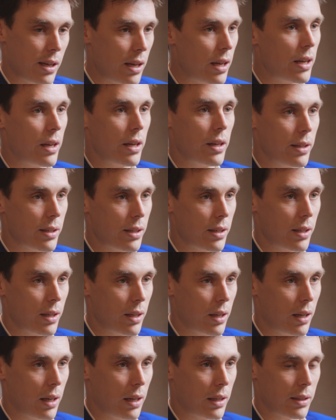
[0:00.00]
he is,
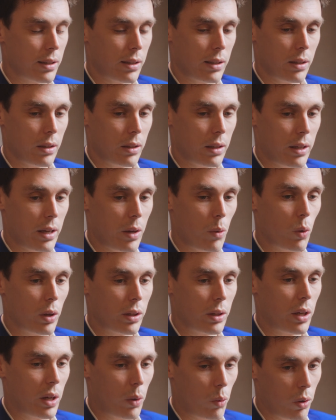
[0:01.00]

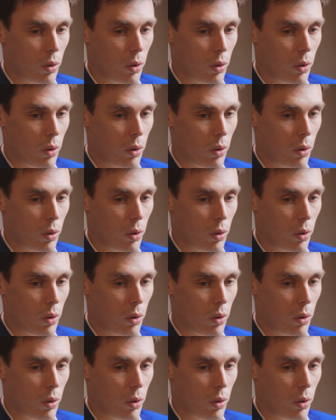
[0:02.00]
what he